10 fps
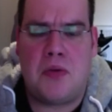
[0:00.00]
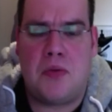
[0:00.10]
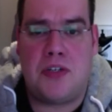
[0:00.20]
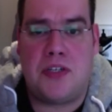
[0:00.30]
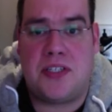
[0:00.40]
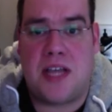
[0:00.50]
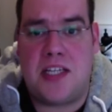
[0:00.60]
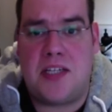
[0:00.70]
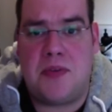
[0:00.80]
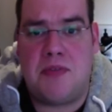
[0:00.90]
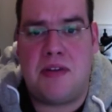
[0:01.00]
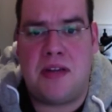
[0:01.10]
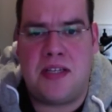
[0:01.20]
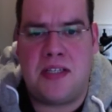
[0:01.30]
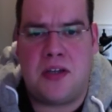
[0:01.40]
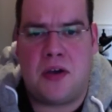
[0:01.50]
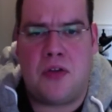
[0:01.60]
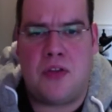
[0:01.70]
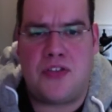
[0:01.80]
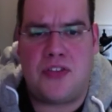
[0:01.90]
which is set to be released
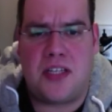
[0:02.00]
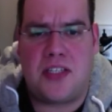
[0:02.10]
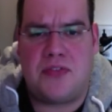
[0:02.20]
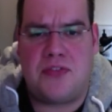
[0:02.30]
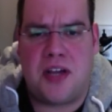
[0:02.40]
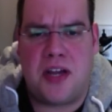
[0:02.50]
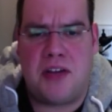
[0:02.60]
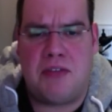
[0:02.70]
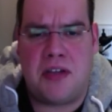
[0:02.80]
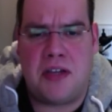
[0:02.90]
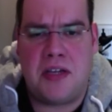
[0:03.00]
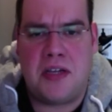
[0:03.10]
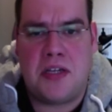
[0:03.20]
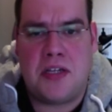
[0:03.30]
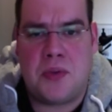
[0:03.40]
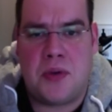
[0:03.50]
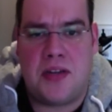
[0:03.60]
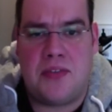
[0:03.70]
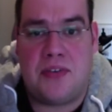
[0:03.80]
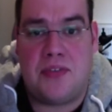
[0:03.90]
on the 6th of January
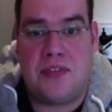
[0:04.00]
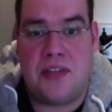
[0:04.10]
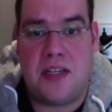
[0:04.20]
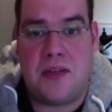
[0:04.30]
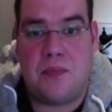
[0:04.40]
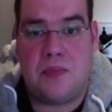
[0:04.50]
2015.